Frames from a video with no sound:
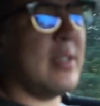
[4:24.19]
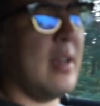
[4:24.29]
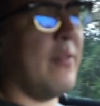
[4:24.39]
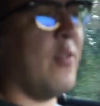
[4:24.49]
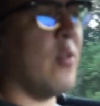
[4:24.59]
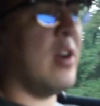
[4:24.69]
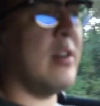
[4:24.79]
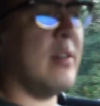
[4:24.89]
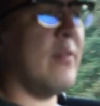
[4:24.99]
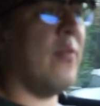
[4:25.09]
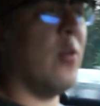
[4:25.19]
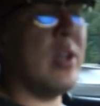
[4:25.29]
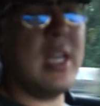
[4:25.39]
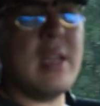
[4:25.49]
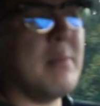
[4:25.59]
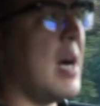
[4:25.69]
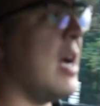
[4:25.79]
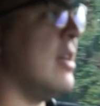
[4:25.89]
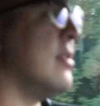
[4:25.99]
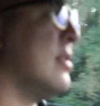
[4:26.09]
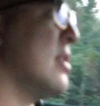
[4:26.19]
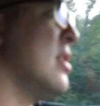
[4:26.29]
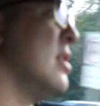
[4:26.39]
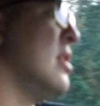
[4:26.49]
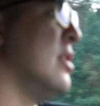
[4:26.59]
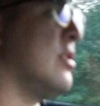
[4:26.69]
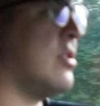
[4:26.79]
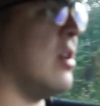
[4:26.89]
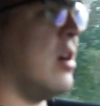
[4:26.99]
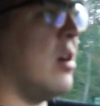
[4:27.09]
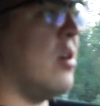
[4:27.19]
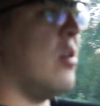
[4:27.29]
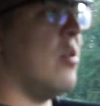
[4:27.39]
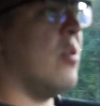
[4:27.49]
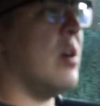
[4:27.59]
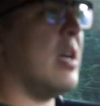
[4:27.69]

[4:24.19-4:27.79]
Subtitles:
448 miles. So